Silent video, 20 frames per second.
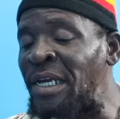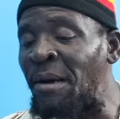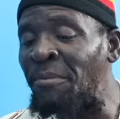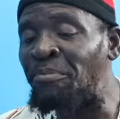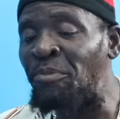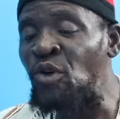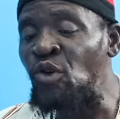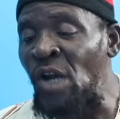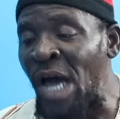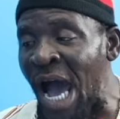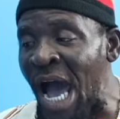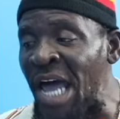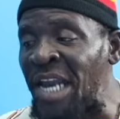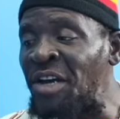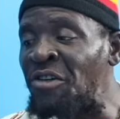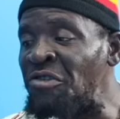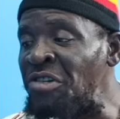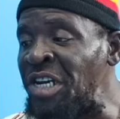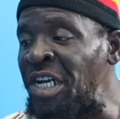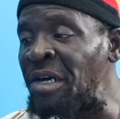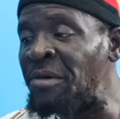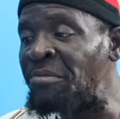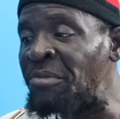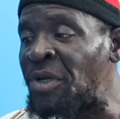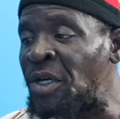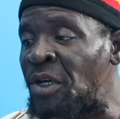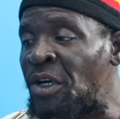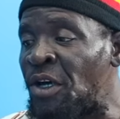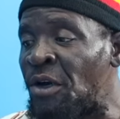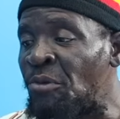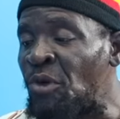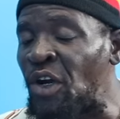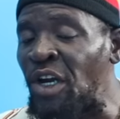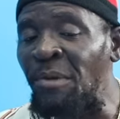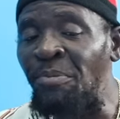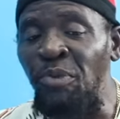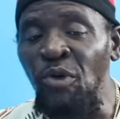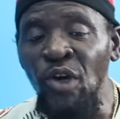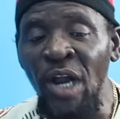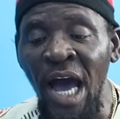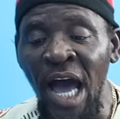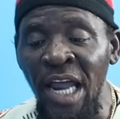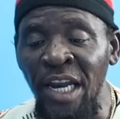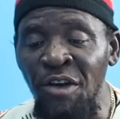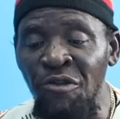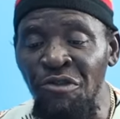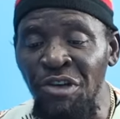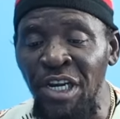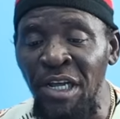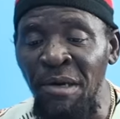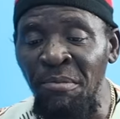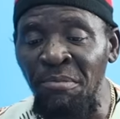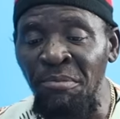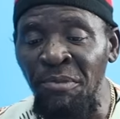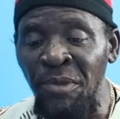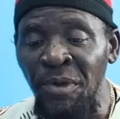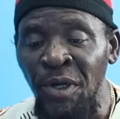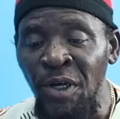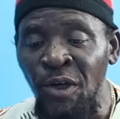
him put on the rhythm. But the put on the rhythm